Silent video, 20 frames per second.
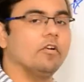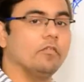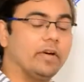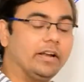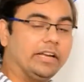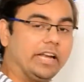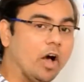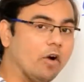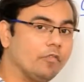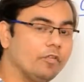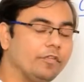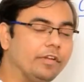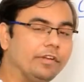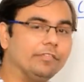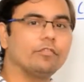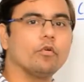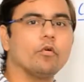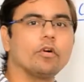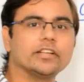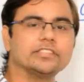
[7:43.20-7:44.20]
Well, now we
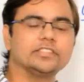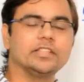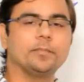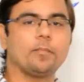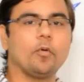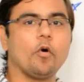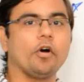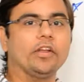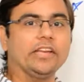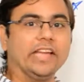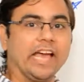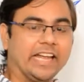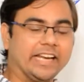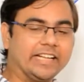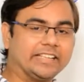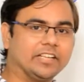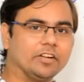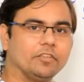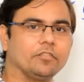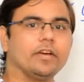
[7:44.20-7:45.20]
will focus upon
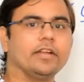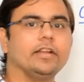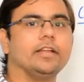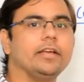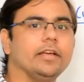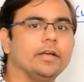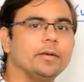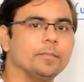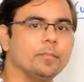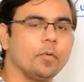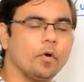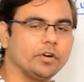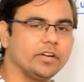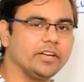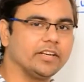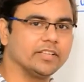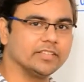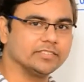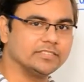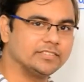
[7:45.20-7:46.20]
another very
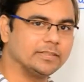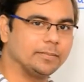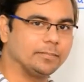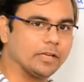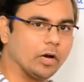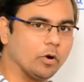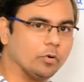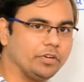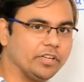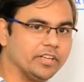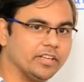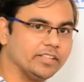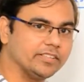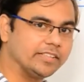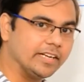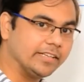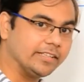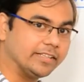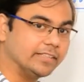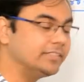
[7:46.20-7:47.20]
important concept out here
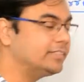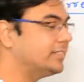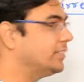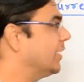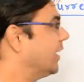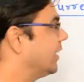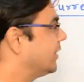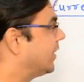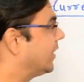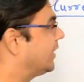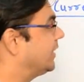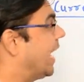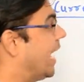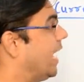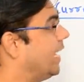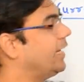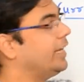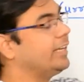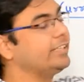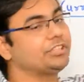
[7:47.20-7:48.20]
that is the
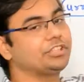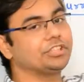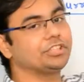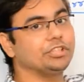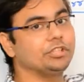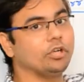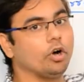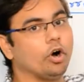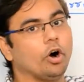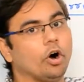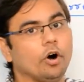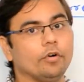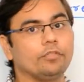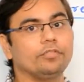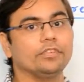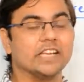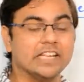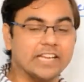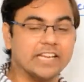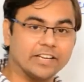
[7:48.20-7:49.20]
direction
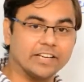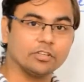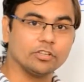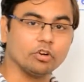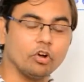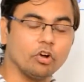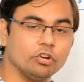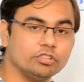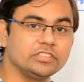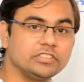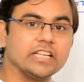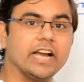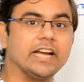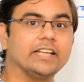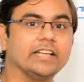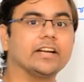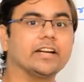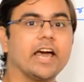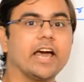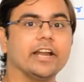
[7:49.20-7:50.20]
of electrons
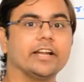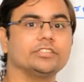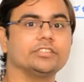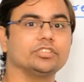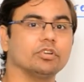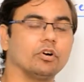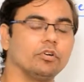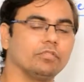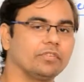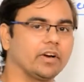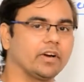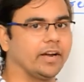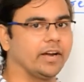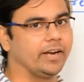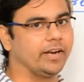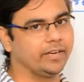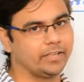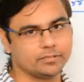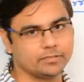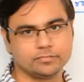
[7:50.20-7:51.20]
and the direction of
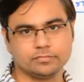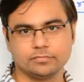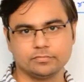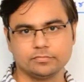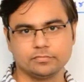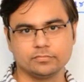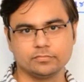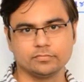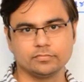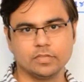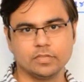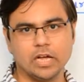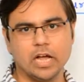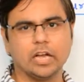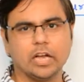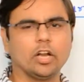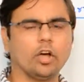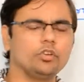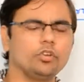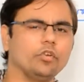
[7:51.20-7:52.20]
current.
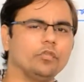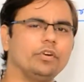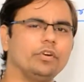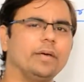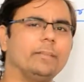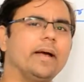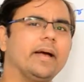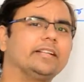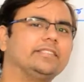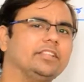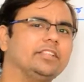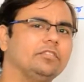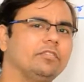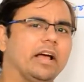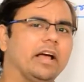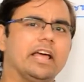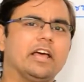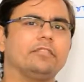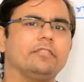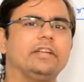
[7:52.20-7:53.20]
Now you would imagine
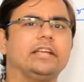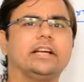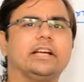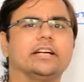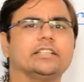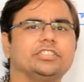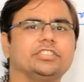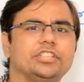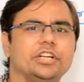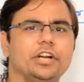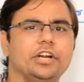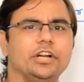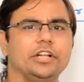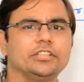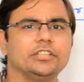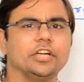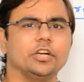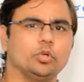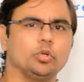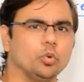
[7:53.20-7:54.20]
why are we
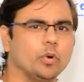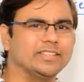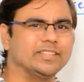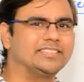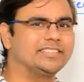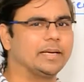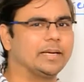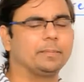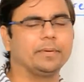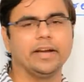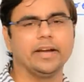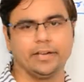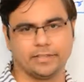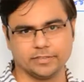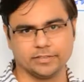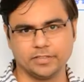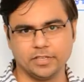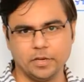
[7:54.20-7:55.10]
considering the two as separate?